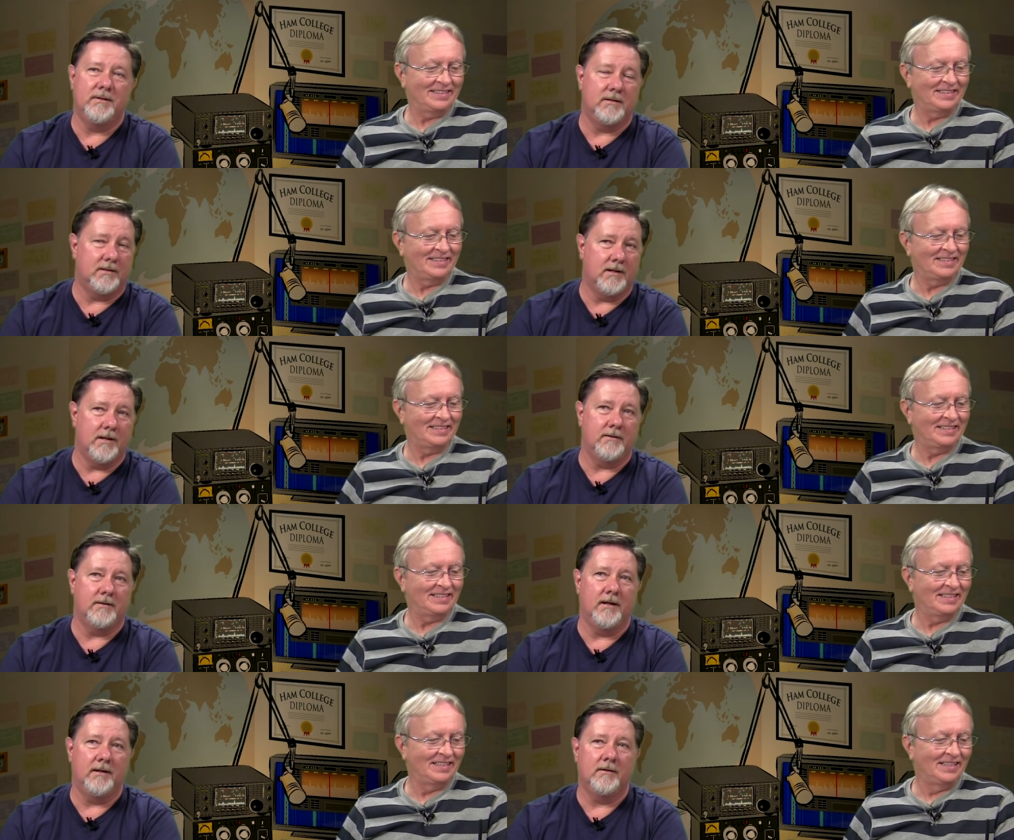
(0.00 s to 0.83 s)
Speaker 1: the
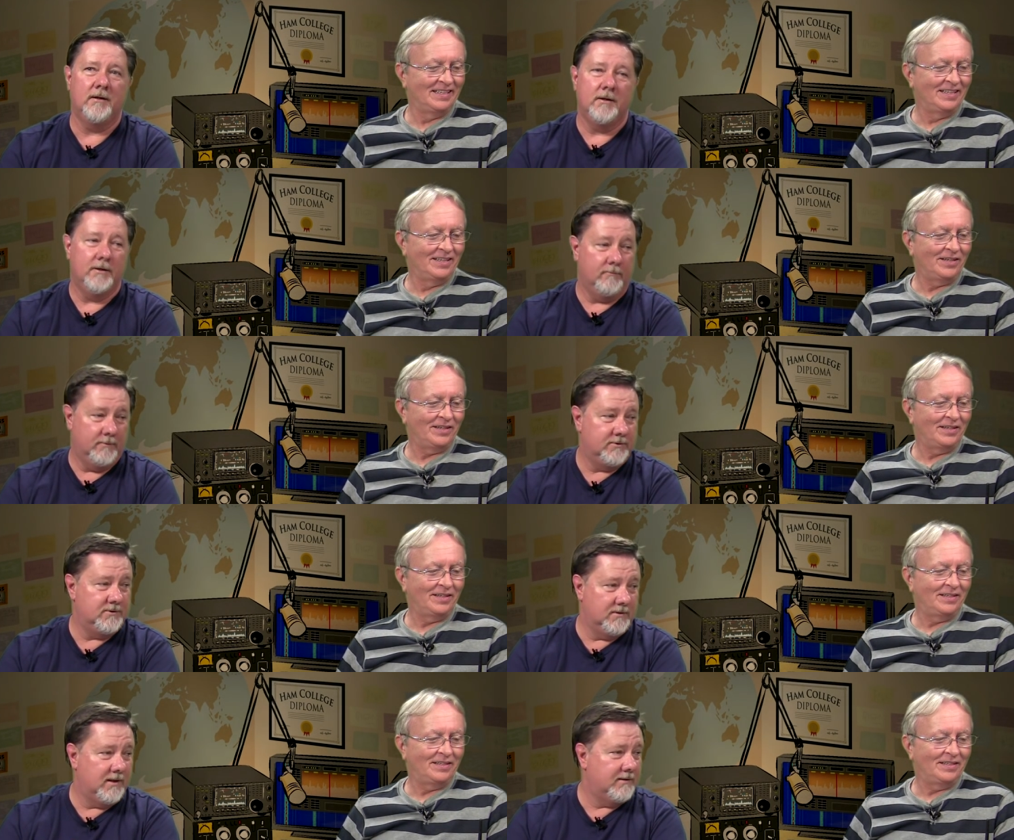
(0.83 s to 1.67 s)
contact,
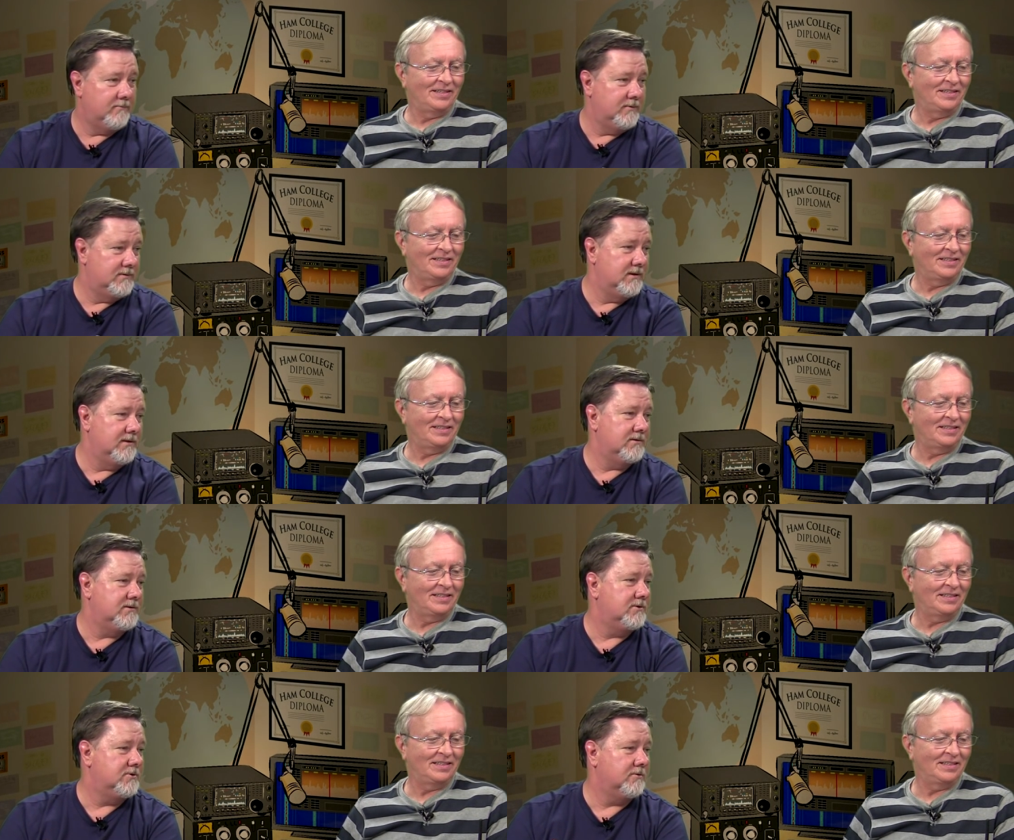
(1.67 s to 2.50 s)
which is, like we said,
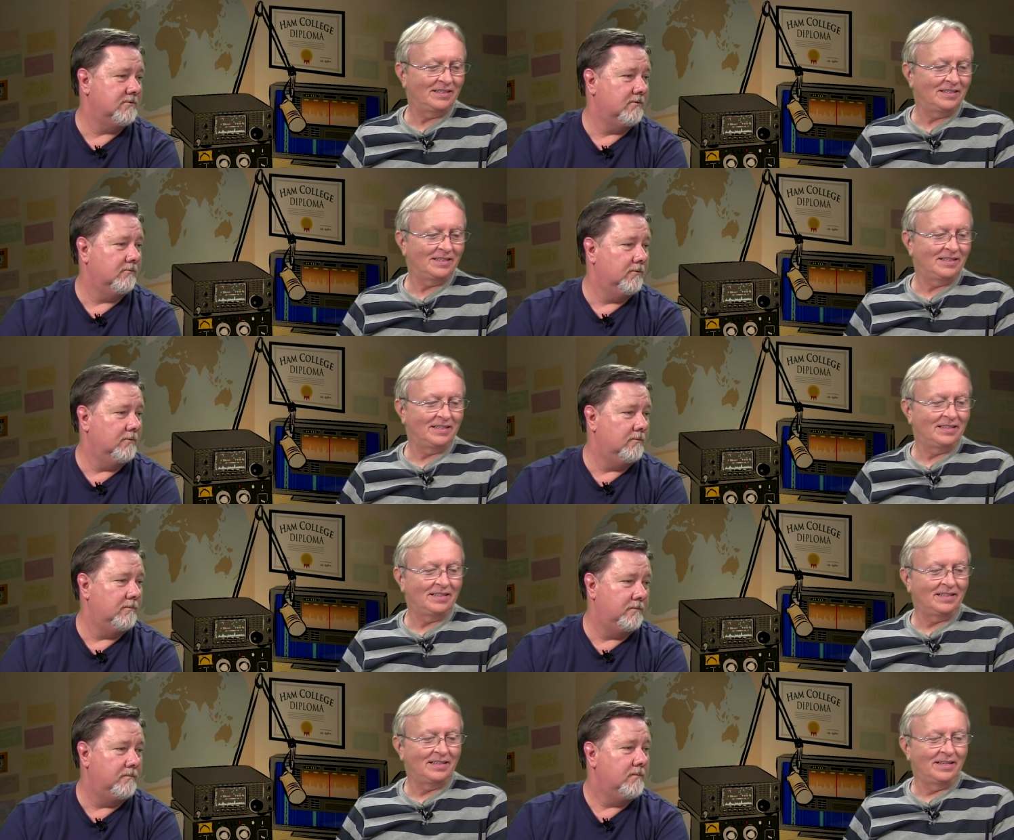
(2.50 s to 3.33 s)
is the general
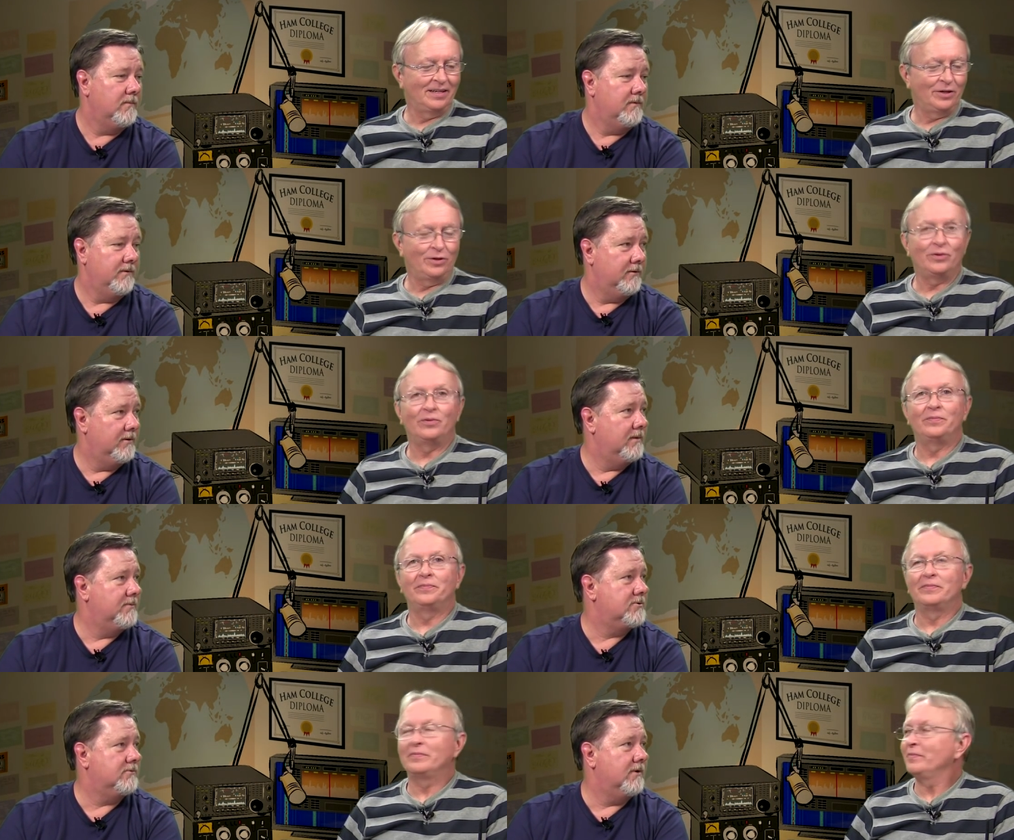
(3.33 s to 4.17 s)
rule on
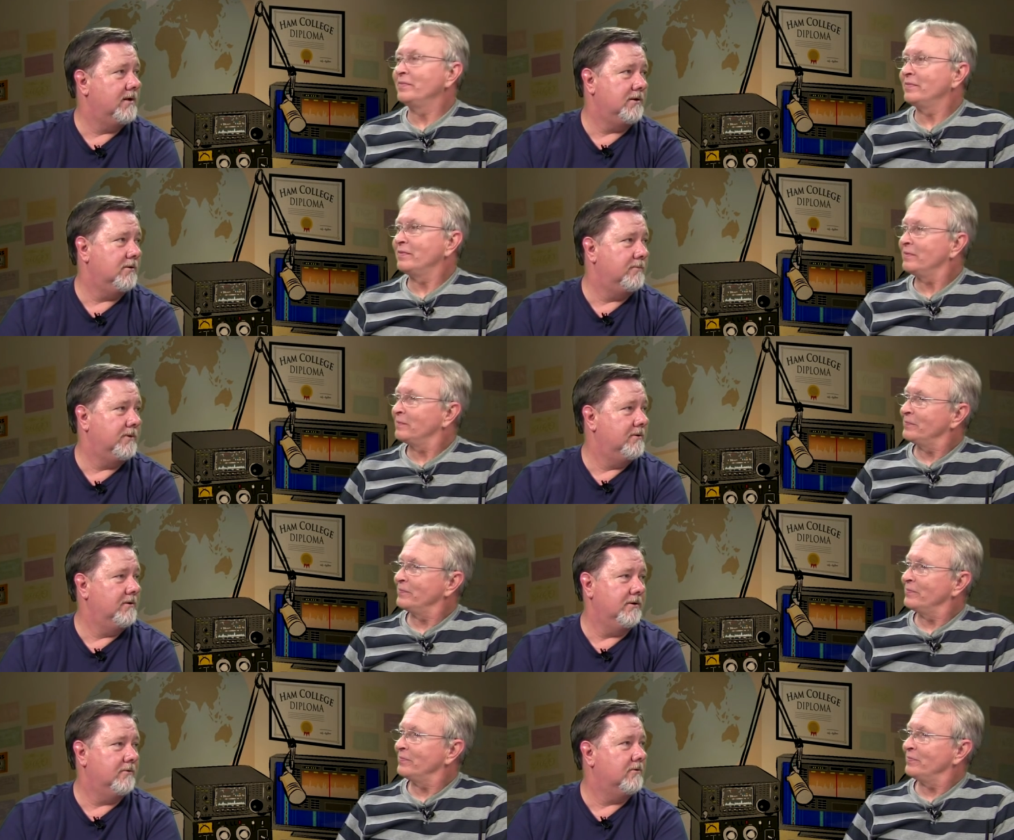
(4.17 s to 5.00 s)
amateur radio,
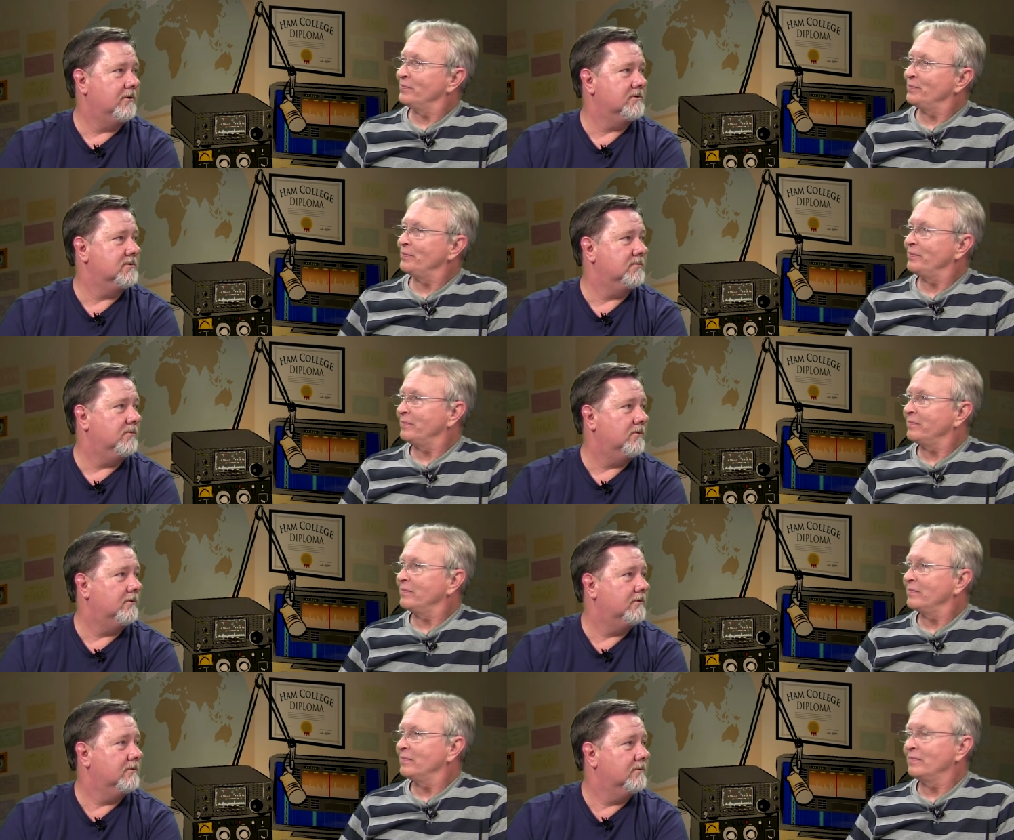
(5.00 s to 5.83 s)
period, across the
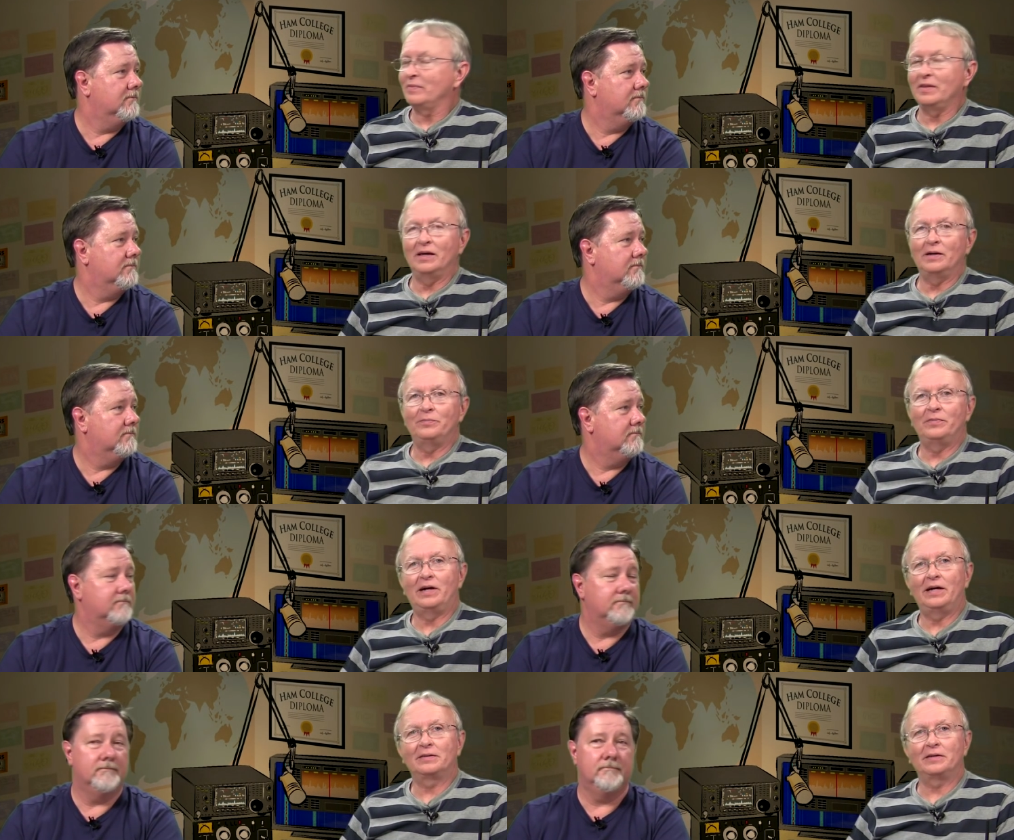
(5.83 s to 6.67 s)
board.
Speaker 2: Yeah,
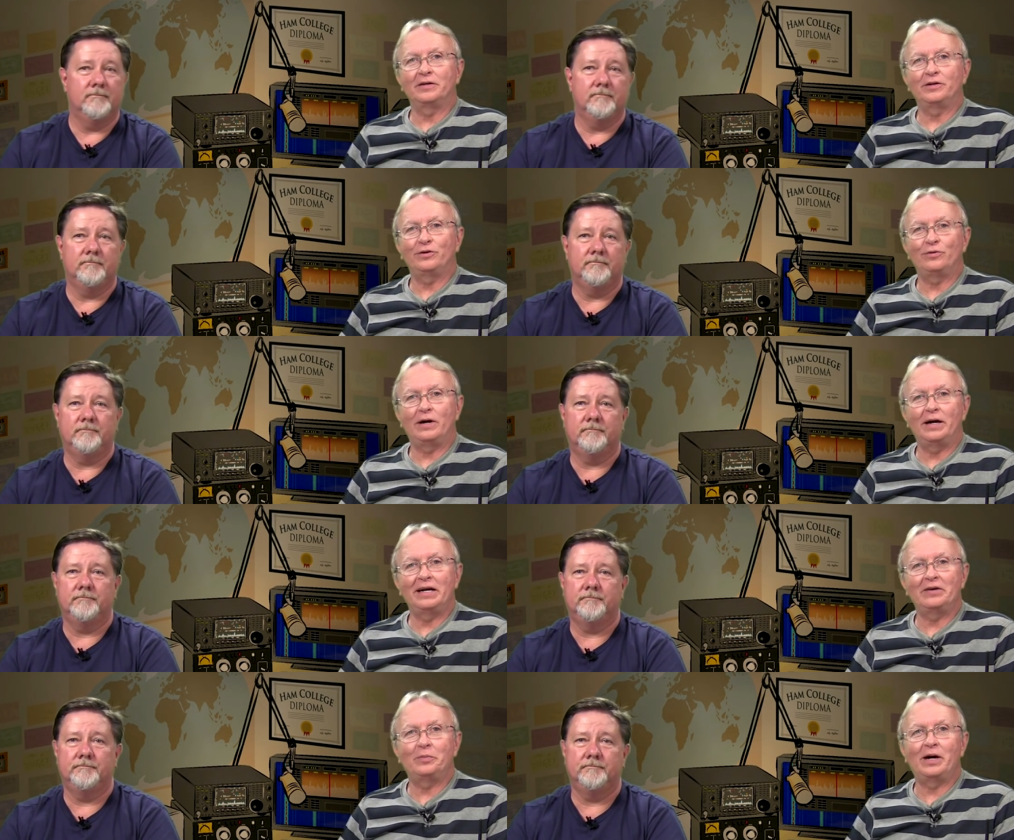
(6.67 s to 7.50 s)
I think you're right.
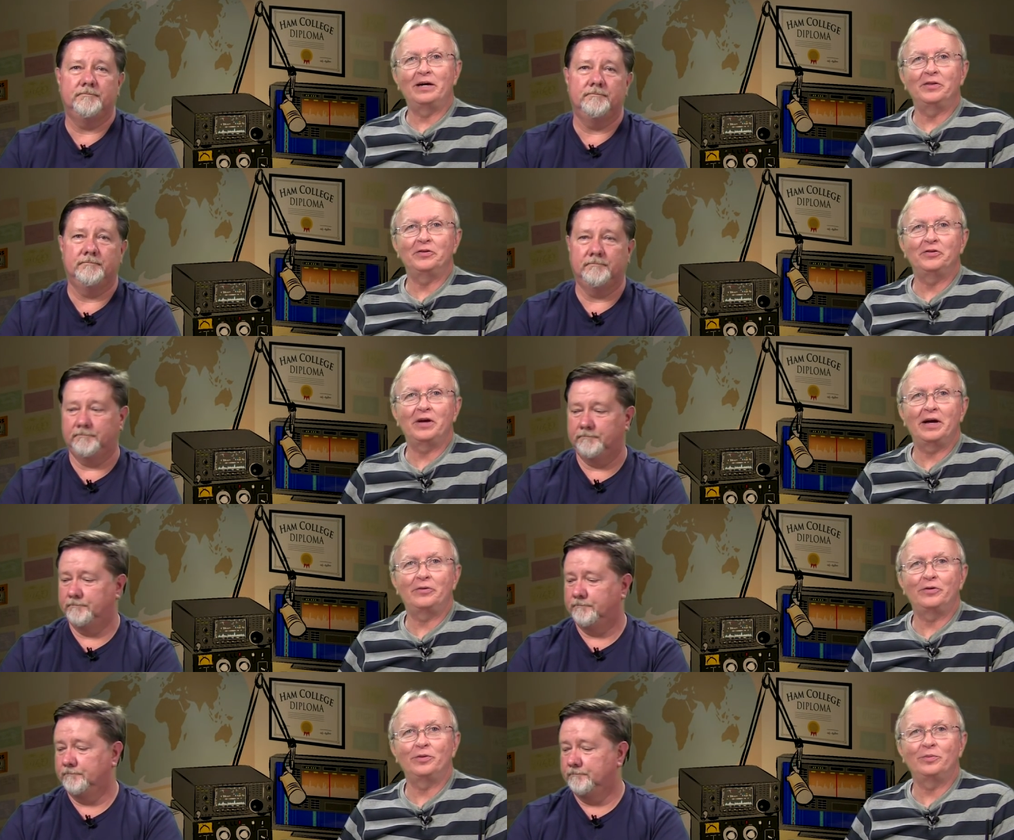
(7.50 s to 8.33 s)
Everybody in the
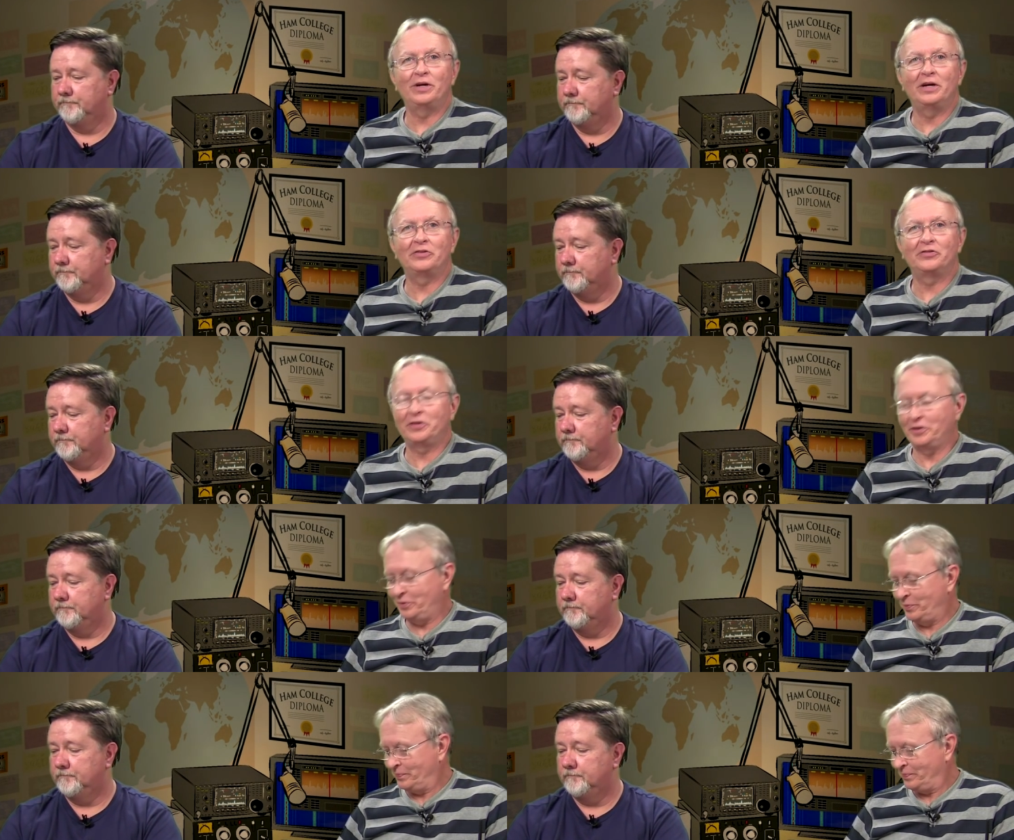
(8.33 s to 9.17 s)
chat room does too.